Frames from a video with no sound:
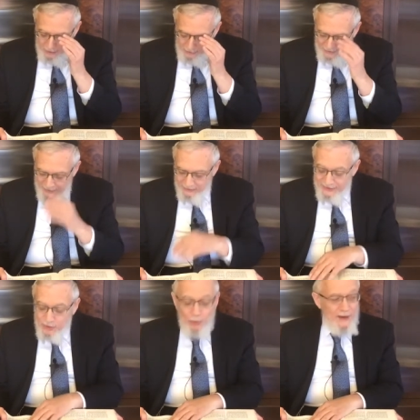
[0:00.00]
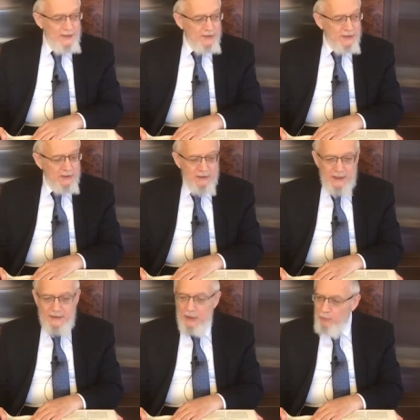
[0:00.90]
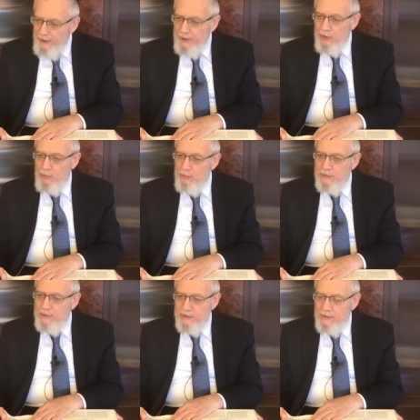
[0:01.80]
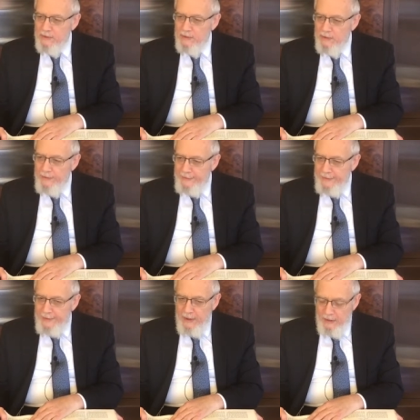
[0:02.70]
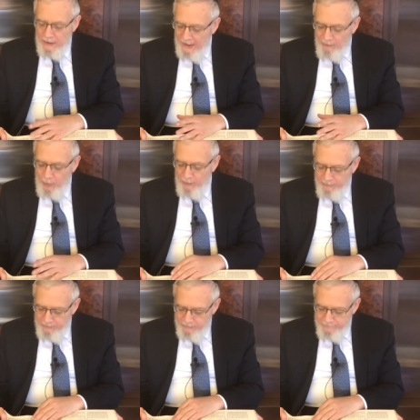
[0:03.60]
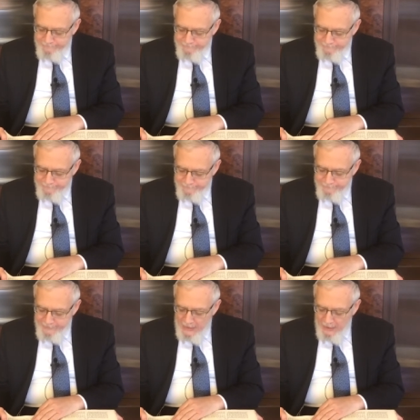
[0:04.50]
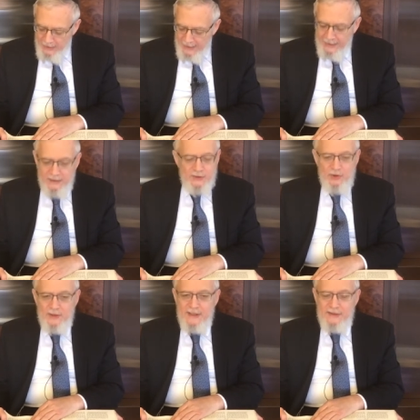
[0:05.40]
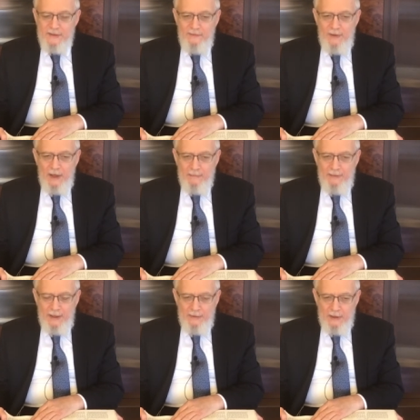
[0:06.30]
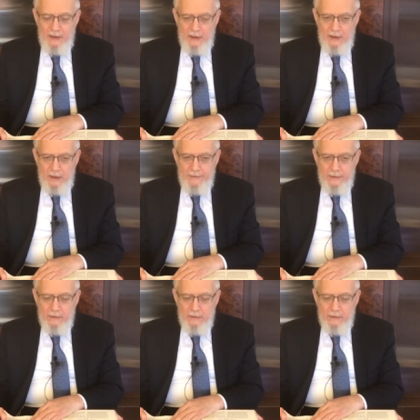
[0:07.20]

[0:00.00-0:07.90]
they disgraced and they ridiculed Avram. And he says, just as you find by the